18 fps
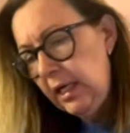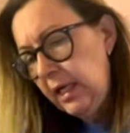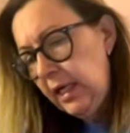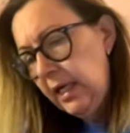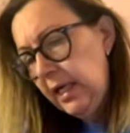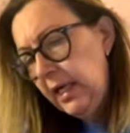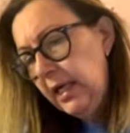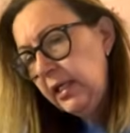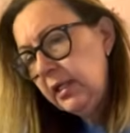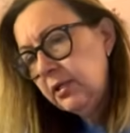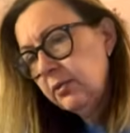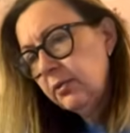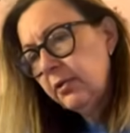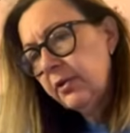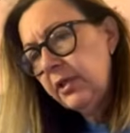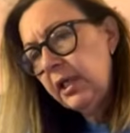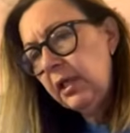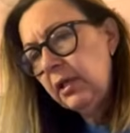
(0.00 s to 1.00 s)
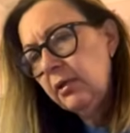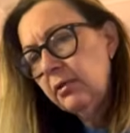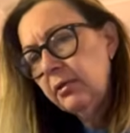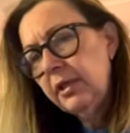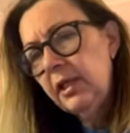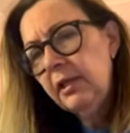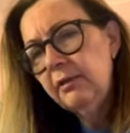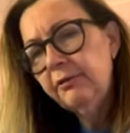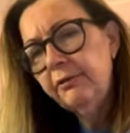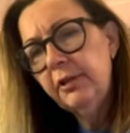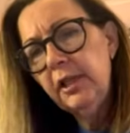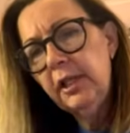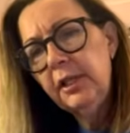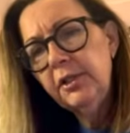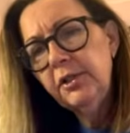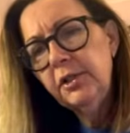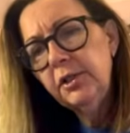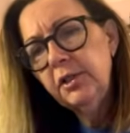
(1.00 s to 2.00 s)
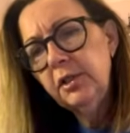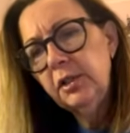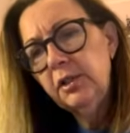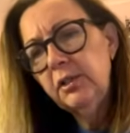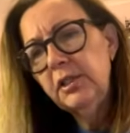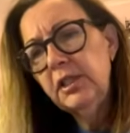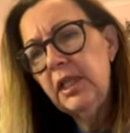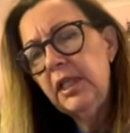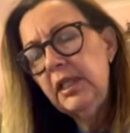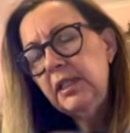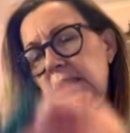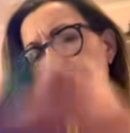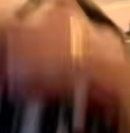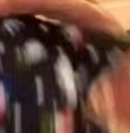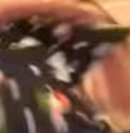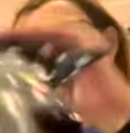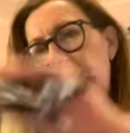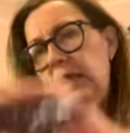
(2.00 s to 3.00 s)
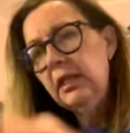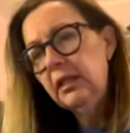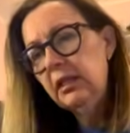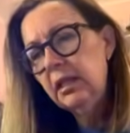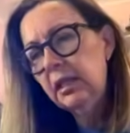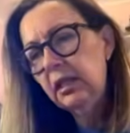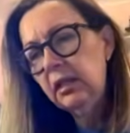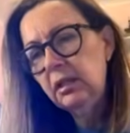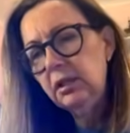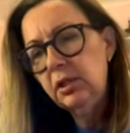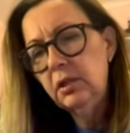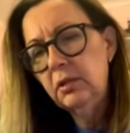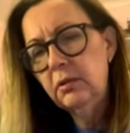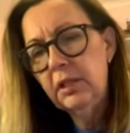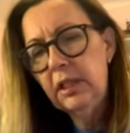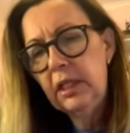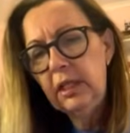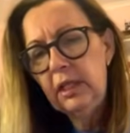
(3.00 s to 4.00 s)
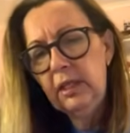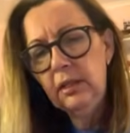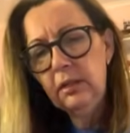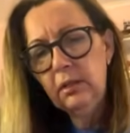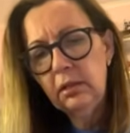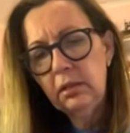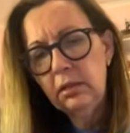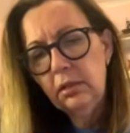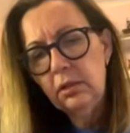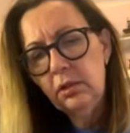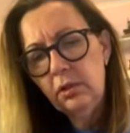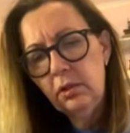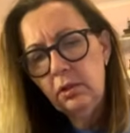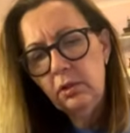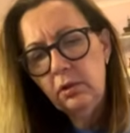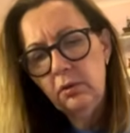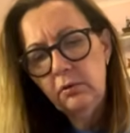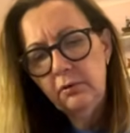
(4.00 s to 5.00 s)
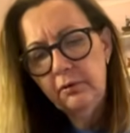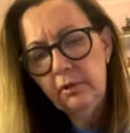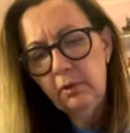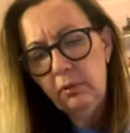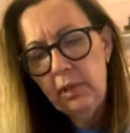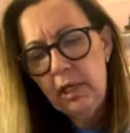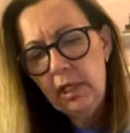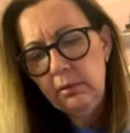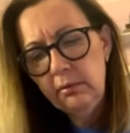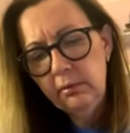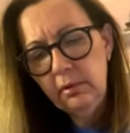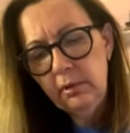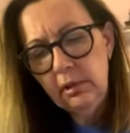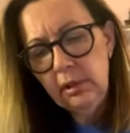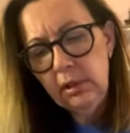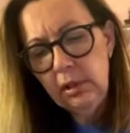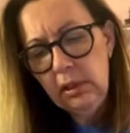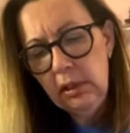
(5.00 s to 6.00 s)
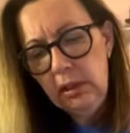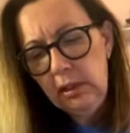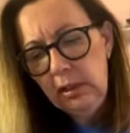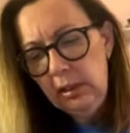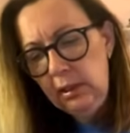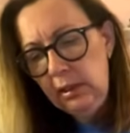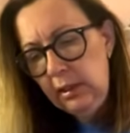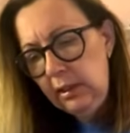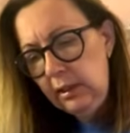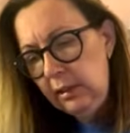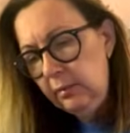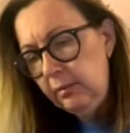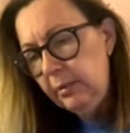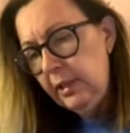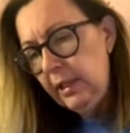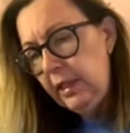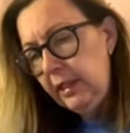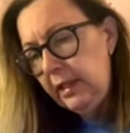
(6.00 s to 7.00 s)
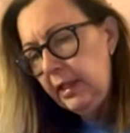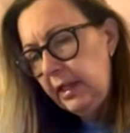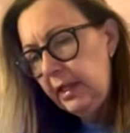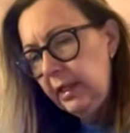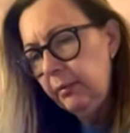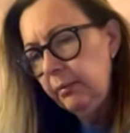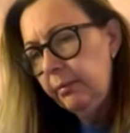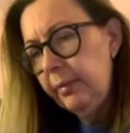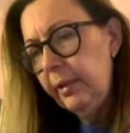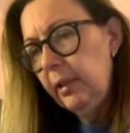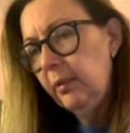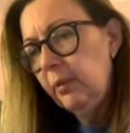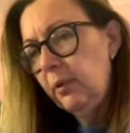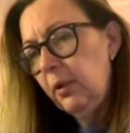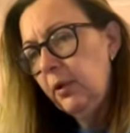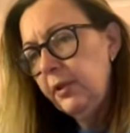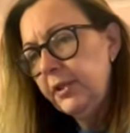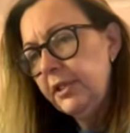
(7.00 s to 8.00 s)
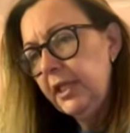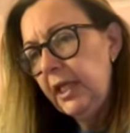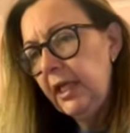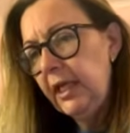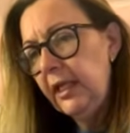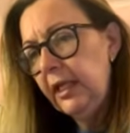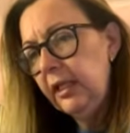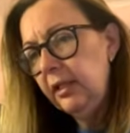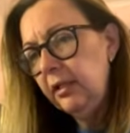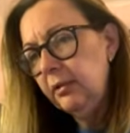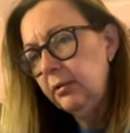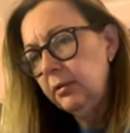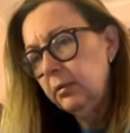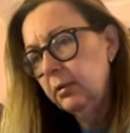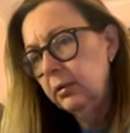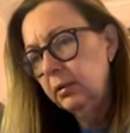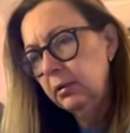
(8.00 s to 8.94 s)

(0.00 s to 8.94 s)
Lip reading: I don't think going out for lunch is a good idea. I think she'll get too overwhelmed by that, but what do I know?